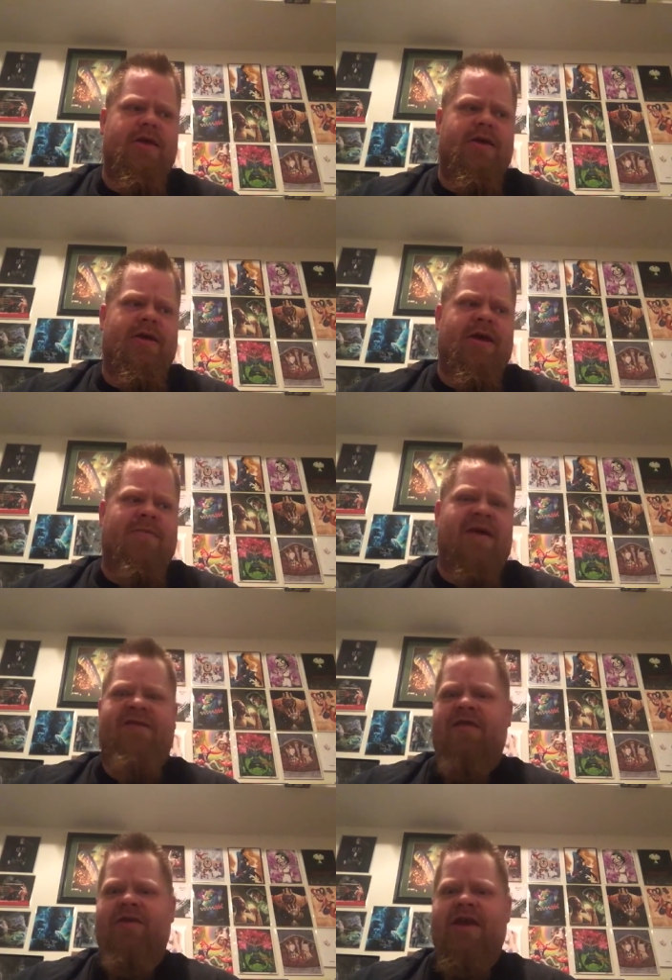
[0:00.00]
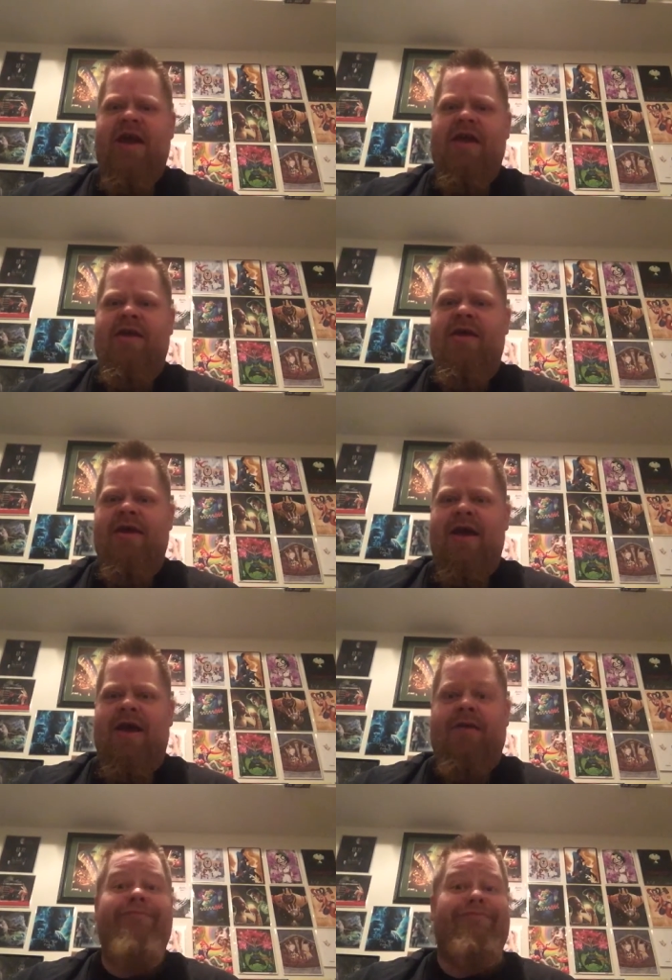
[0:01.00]
Uh, my favorite candy,
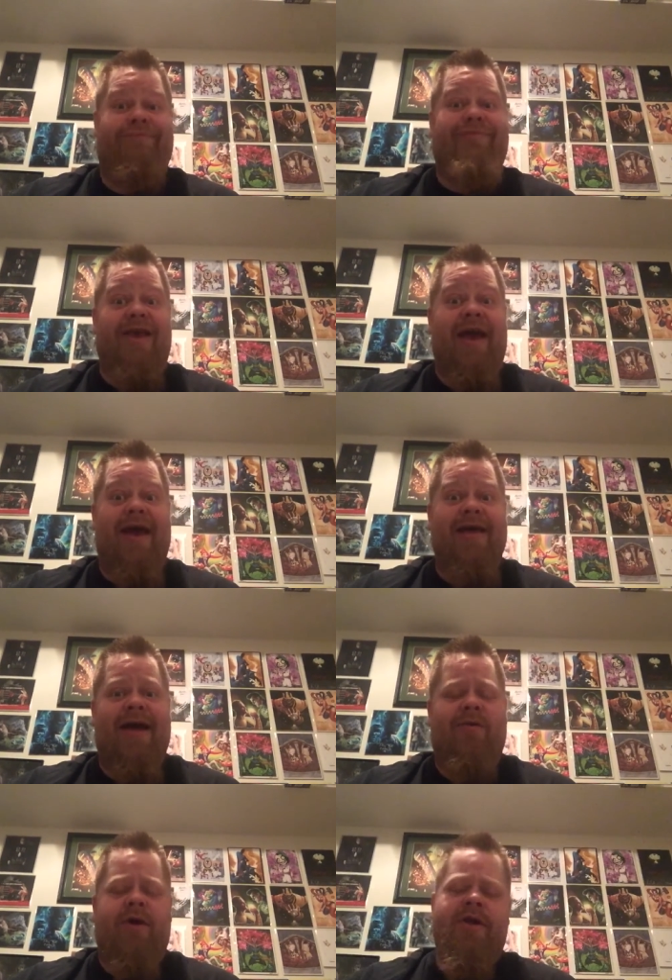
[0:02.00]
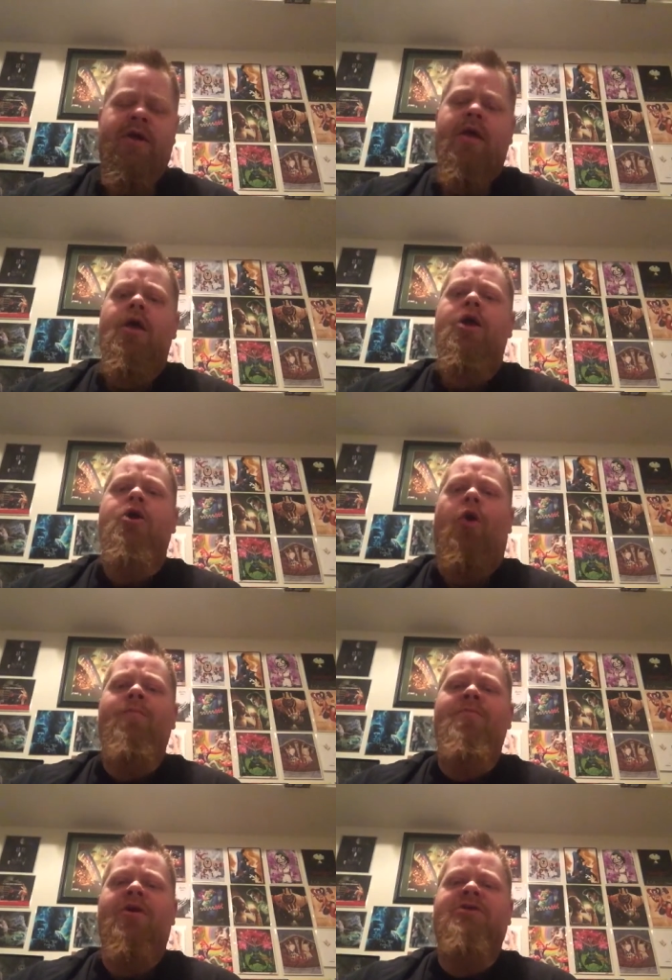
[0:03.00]
again. Yeah, I got one.
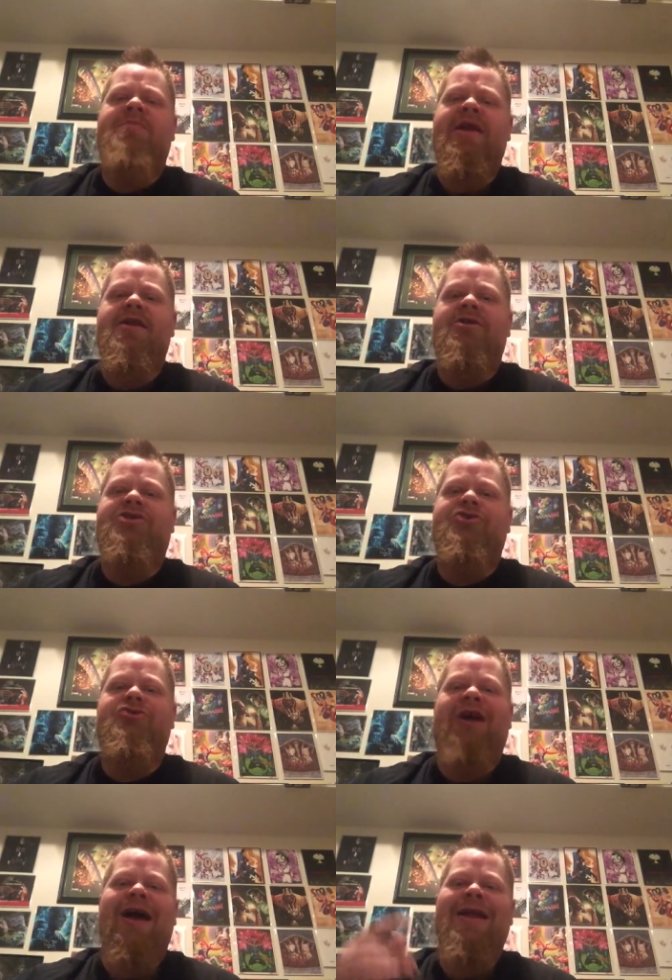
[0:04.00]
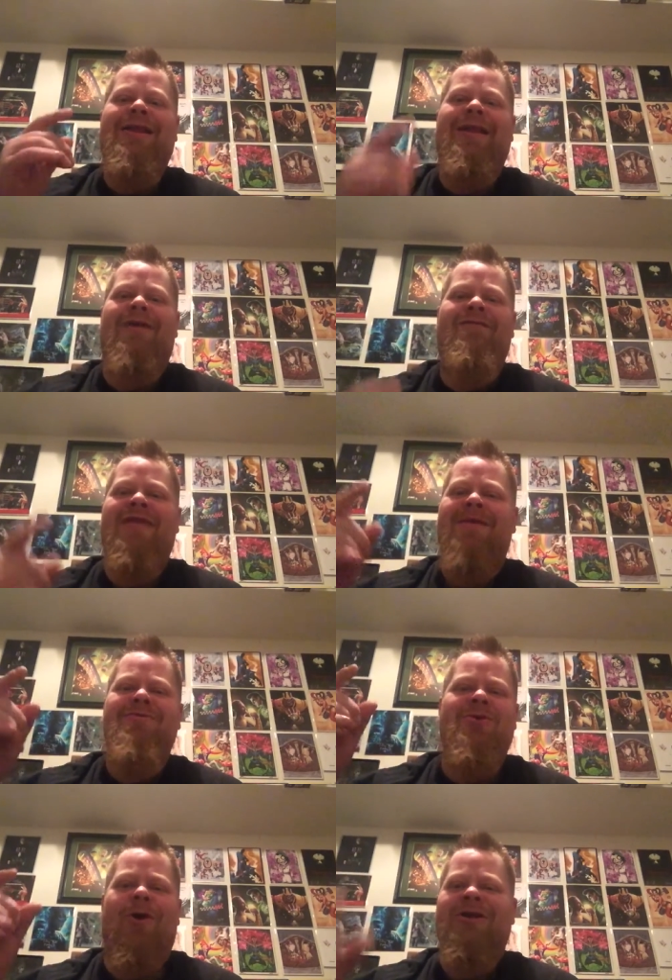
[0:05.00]
Goldenberg's peanut chews. I love
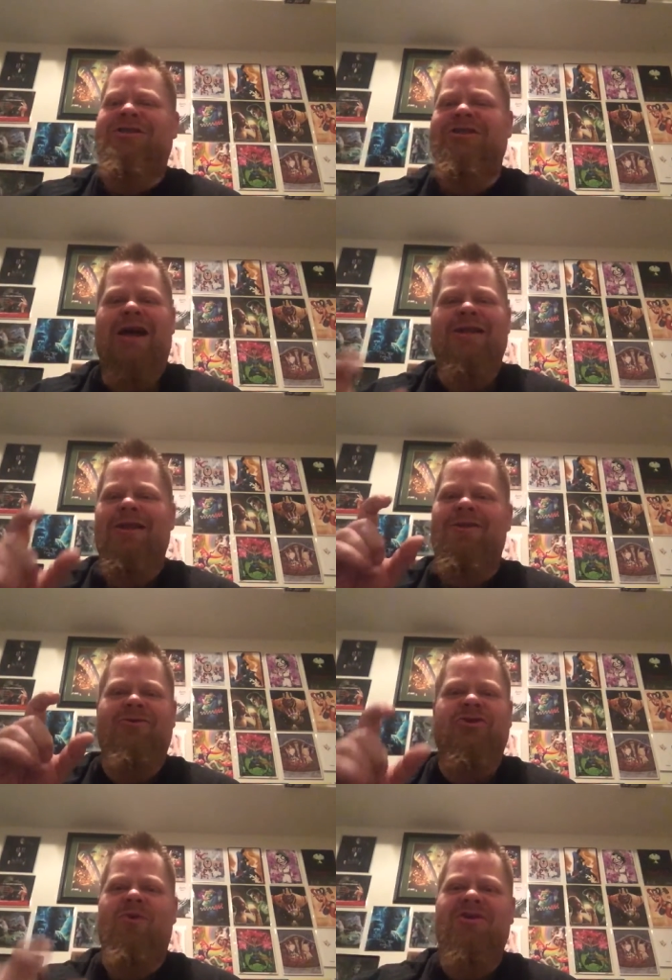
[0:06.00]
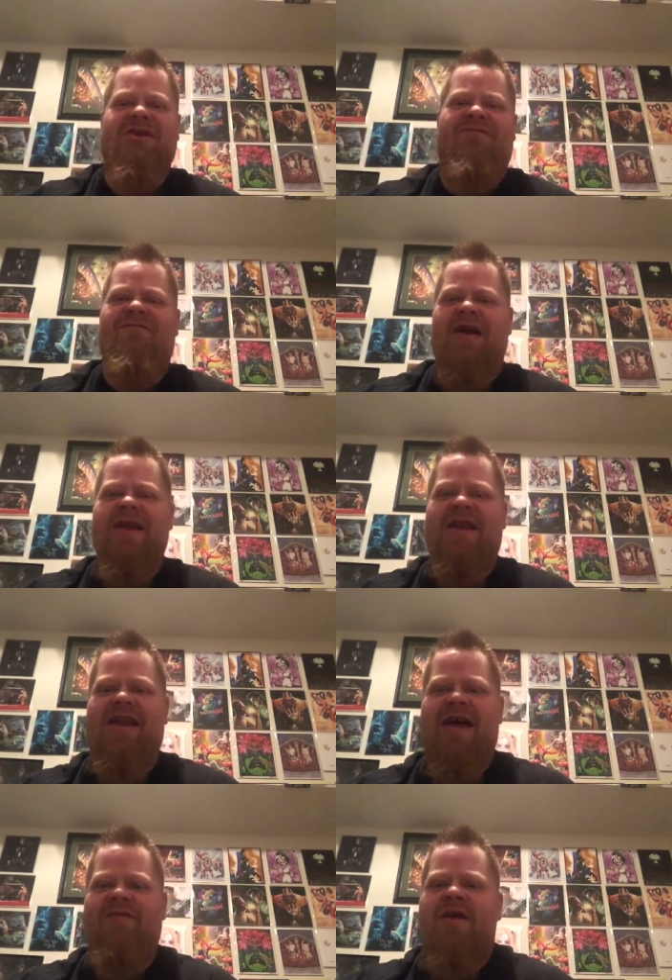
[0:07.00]
them dark chocolate little squares. I fucking
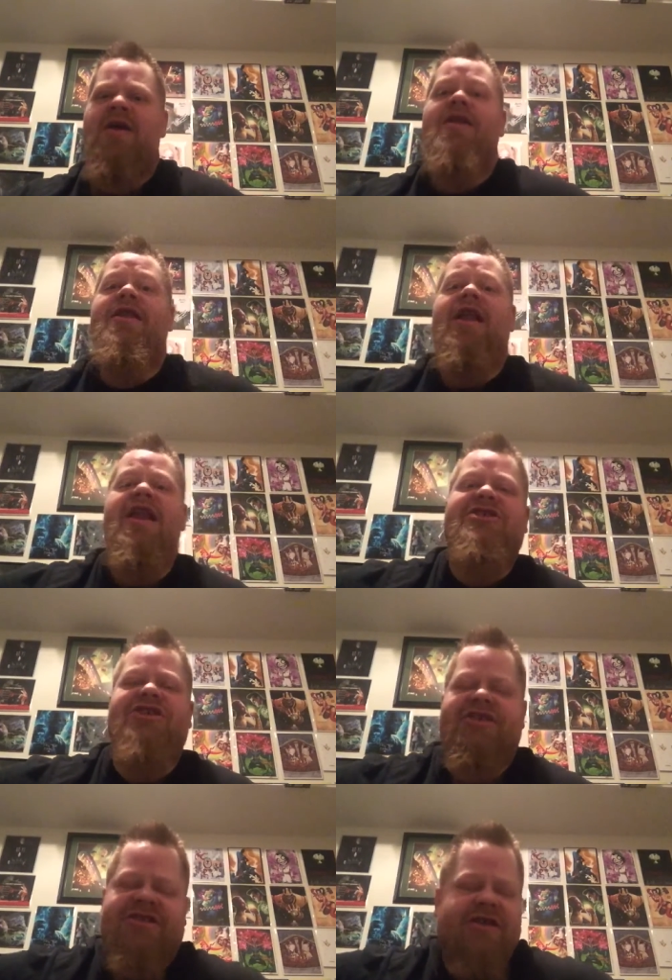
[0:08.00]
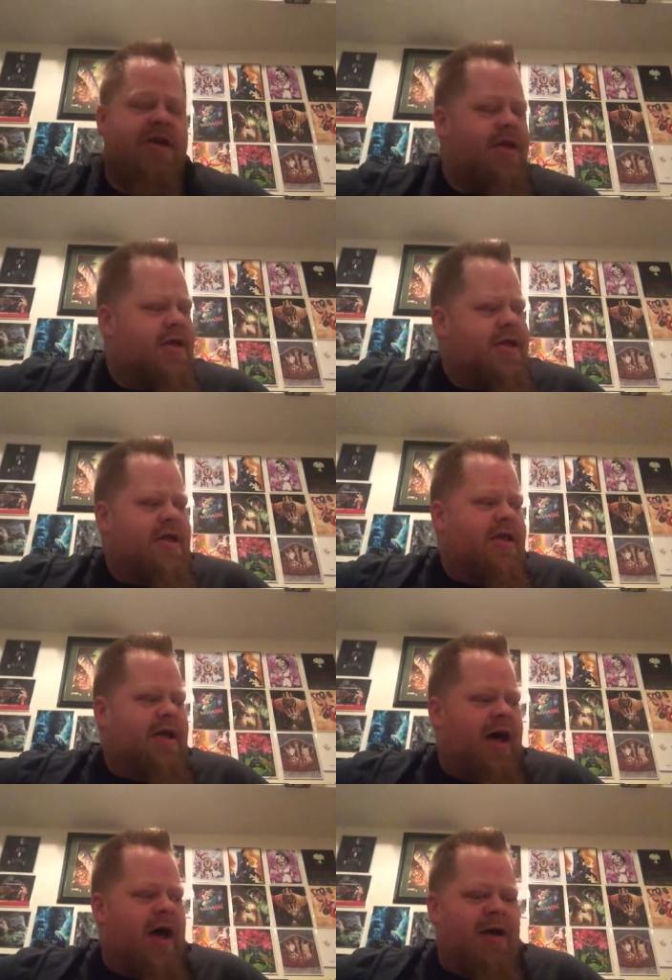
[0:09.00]
love delicious.
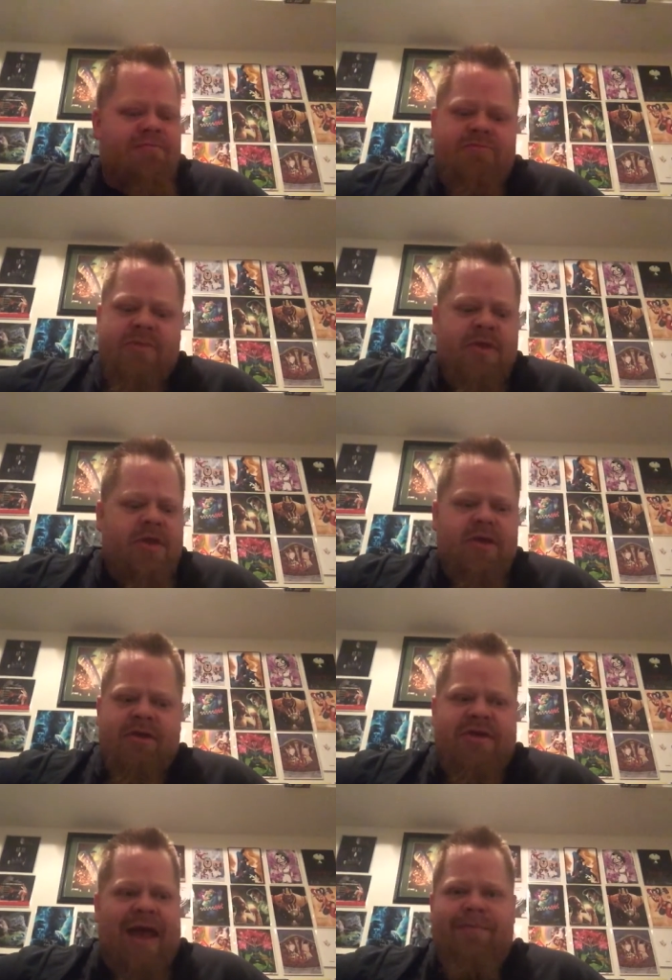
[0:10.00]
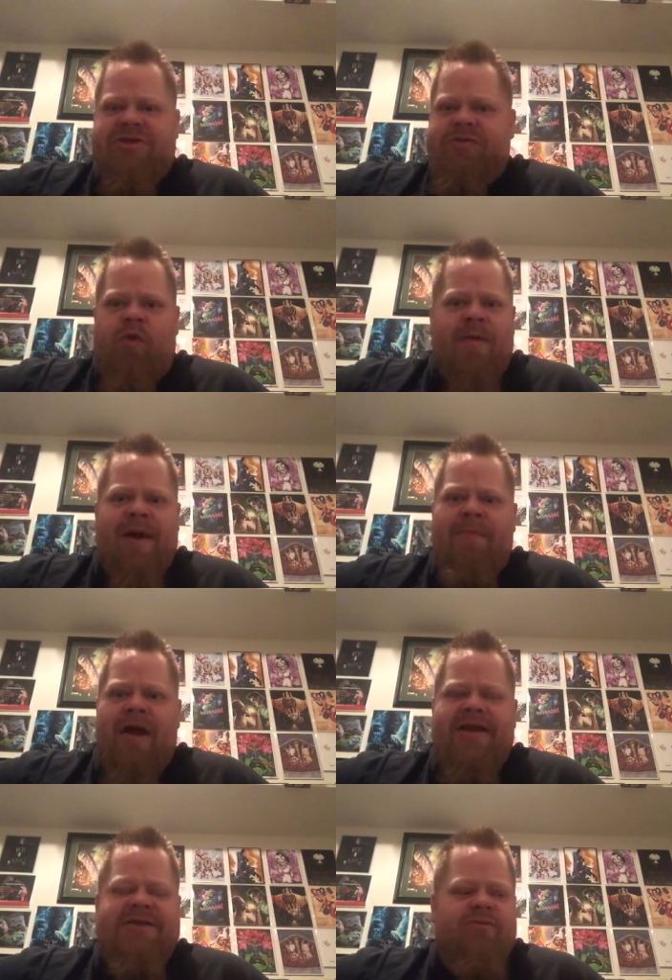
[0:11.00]
Um, Demps, one of my
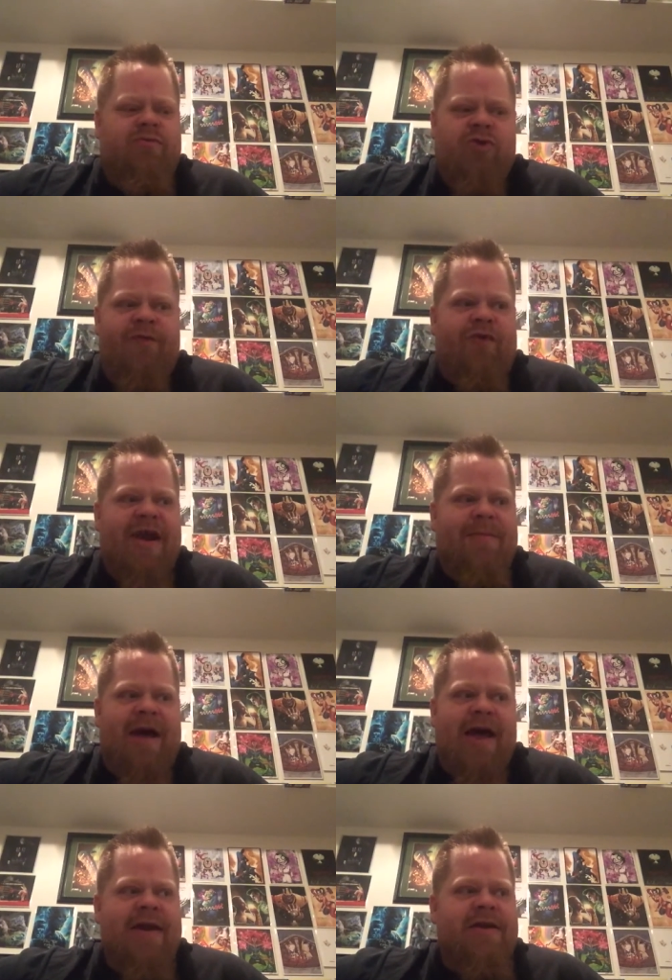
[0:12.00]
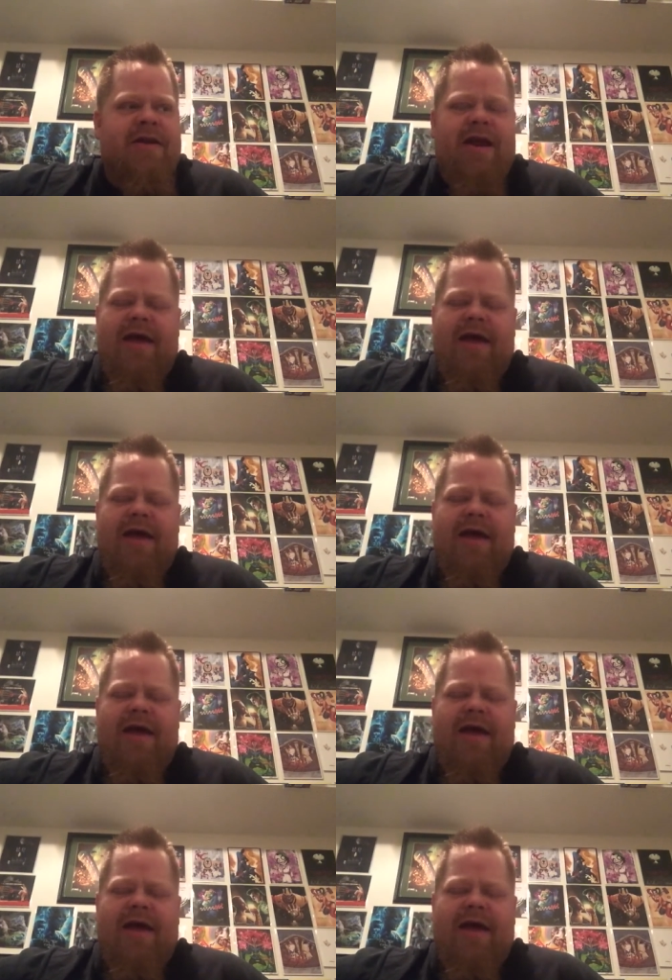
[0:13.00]
buddies, good friend of mine,